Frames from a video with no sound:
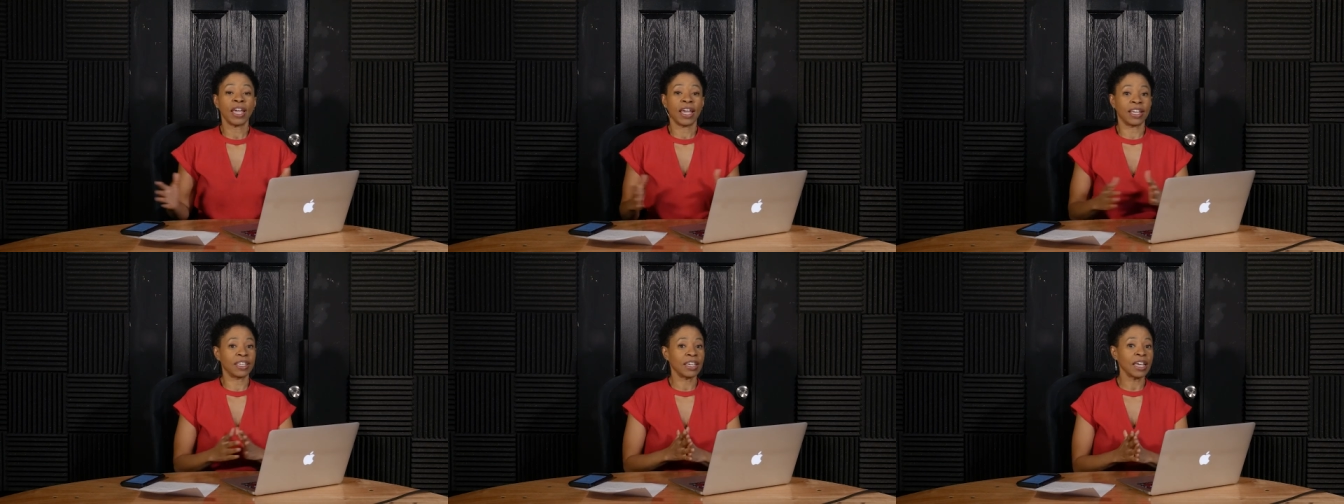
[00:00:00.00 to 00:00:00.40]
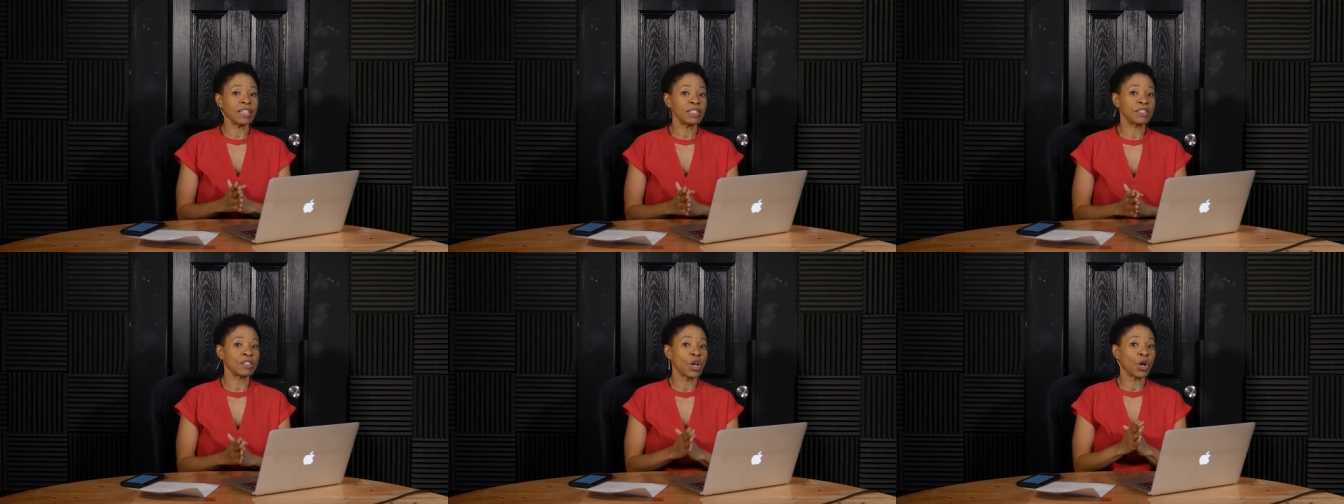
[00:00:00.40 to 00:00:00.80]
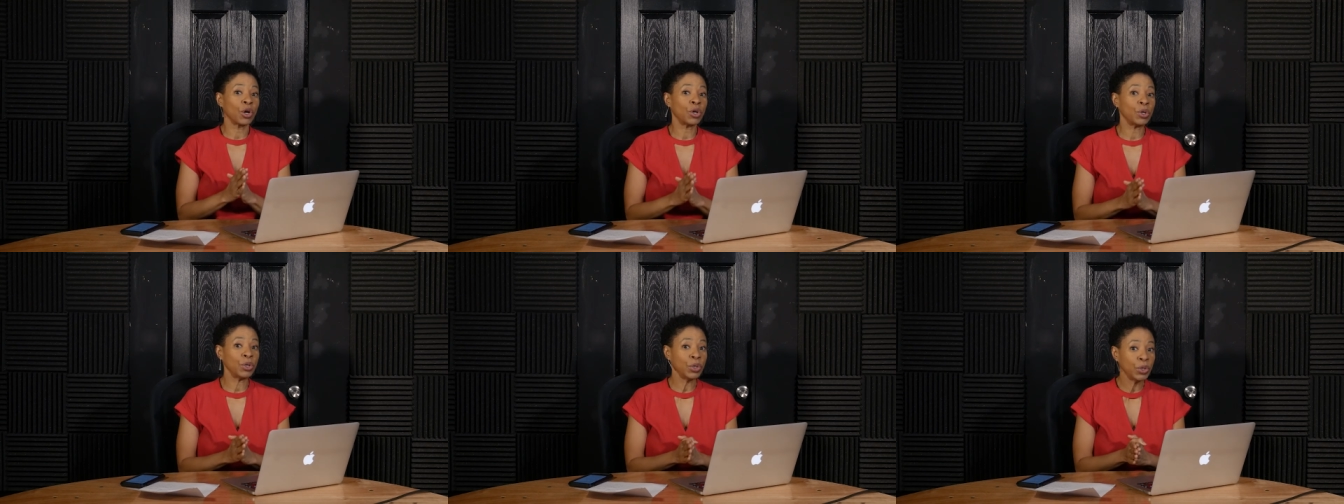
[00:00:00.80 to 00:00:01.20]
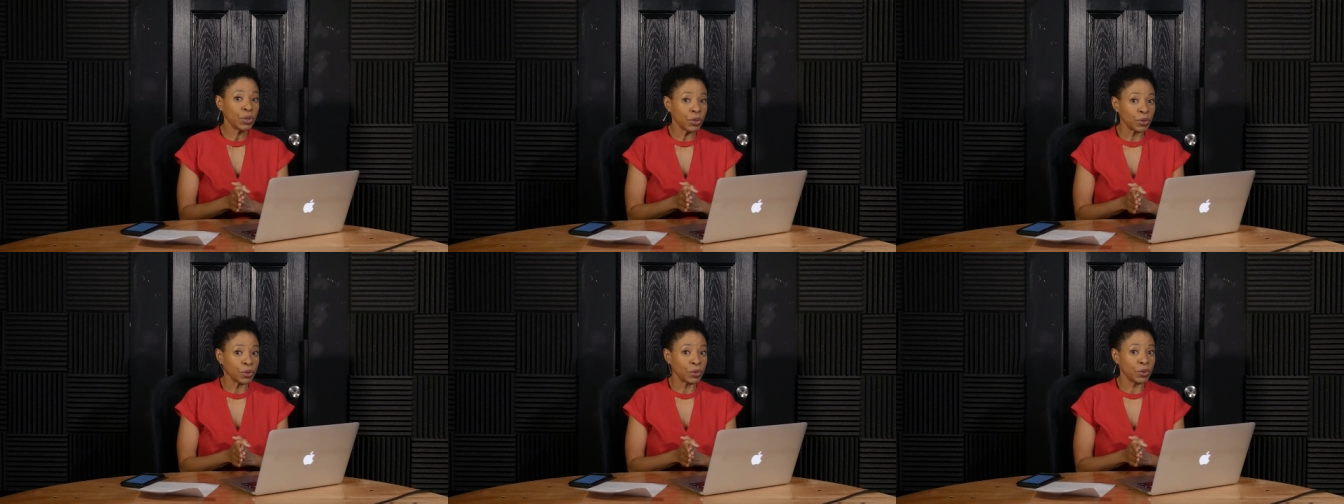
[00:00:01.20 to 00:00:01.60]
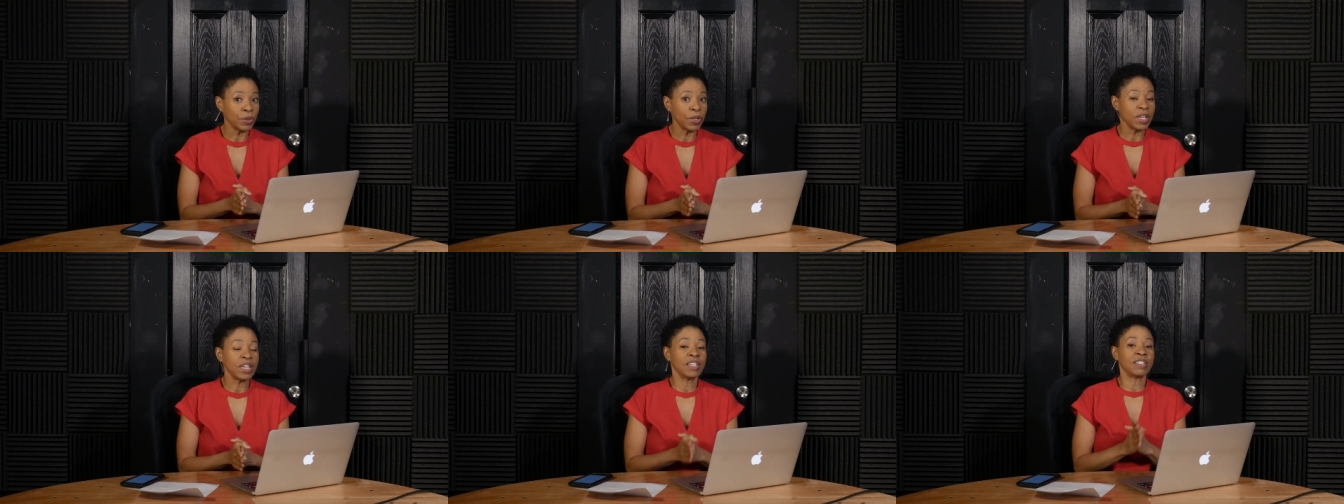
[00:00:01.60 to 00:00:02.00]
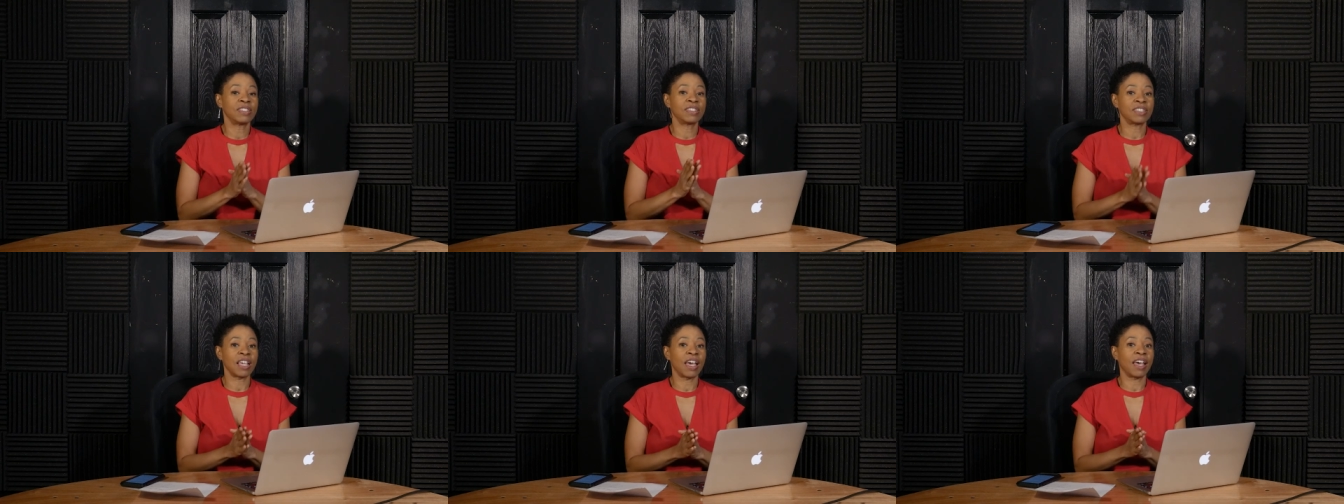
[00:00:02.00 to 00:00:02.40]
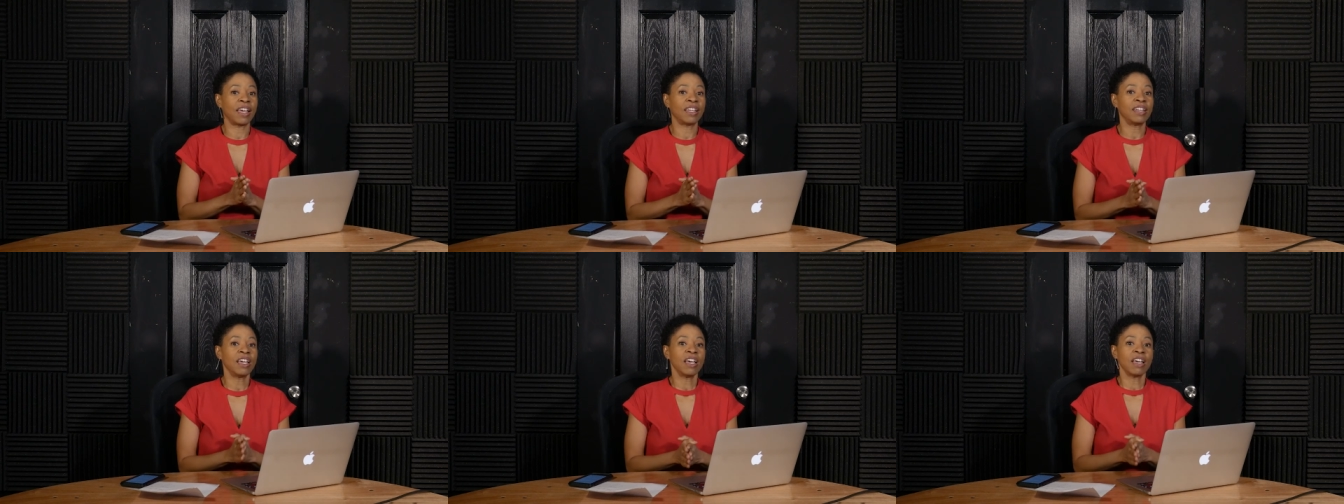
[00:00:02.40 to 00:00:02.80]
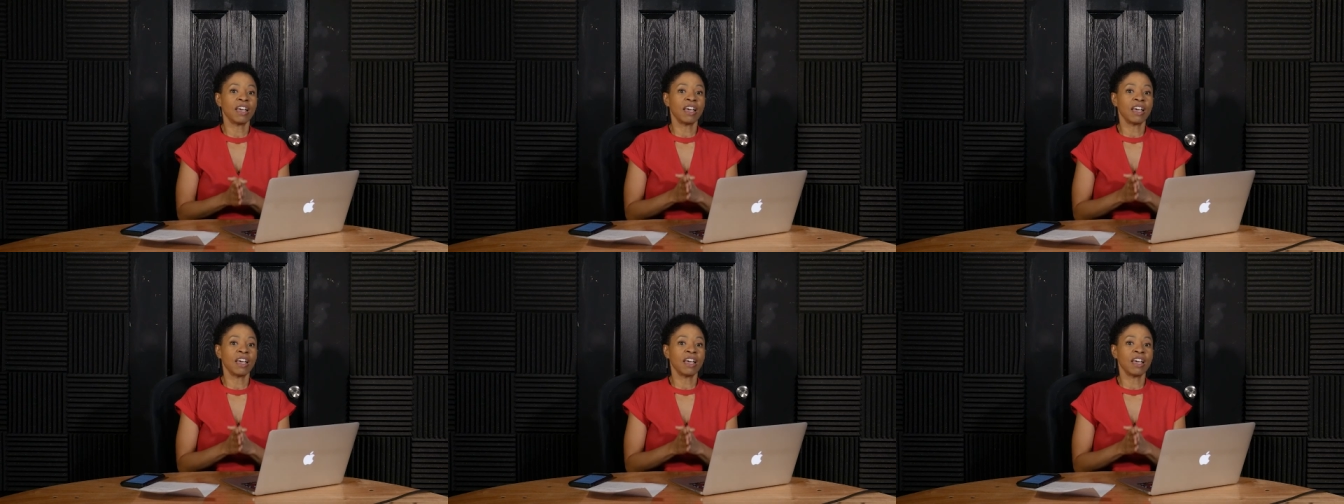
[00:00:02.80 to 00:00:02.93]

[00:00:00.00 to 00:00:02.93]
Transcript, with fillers: and guess who said